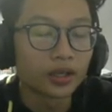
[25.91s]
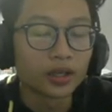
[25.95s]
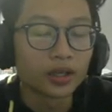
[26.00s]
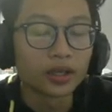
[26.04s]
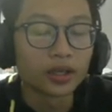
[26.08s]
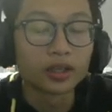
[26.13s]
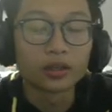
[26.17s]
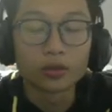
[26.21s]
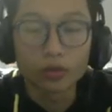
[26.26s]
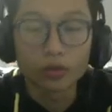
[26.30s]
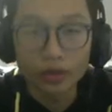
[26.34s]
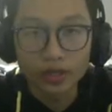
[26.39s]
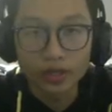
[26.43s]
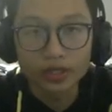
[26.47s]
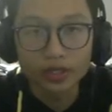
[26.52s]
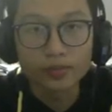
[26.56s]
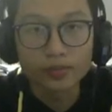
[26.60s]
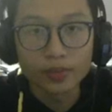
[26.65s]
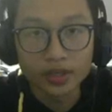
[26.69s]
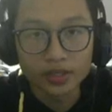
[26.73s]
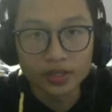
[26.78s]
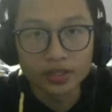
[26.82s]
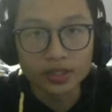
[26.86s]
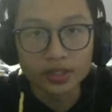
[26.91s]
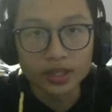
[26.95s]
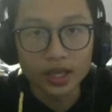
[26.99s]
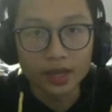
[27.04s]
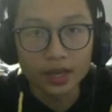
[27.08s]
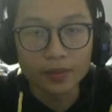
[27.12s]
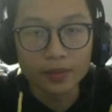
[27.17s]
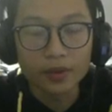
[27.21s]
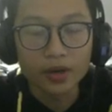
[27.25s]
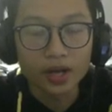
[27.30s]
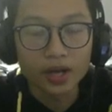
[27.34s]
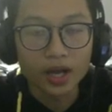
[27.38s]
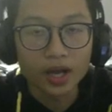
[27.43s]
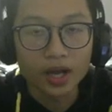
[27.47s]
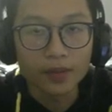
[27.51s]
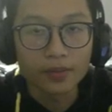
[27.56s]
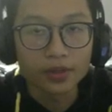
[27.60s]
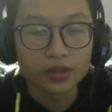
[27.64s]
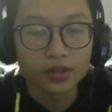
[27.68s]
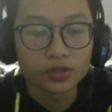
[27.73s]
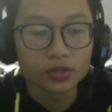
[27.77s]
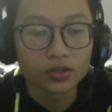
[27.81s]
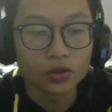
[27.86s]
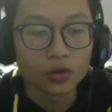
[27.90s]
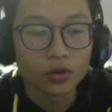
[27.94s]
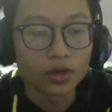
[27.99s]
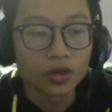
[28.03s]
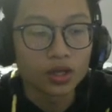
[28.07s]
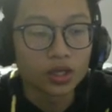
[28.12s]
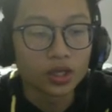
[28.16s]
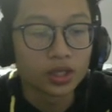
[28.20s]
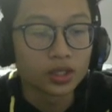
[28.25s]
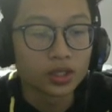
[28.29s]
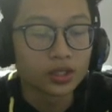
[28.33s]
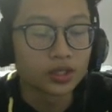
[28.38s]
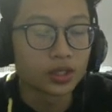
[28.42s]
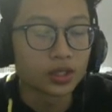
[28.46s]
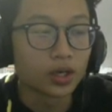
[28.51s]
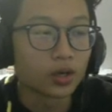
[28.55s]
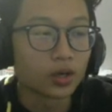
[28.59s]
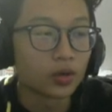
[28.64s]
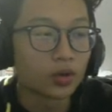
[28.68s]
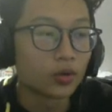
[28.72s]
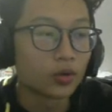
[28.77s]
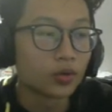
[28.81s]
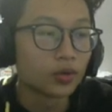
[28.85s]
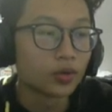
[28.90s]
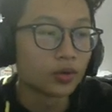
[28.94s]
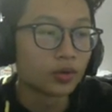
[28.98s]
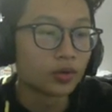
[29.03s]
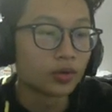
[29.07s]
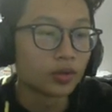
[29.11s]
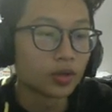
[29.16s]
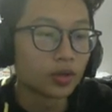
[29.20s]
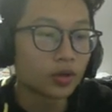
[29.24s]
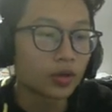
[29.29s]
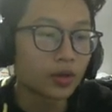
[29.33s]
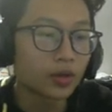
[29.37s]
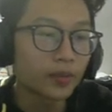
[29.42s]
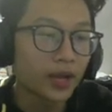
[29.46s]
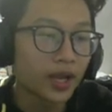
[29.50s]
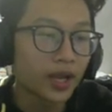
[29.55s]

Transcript: a Christmas game on Hypixel. So, look at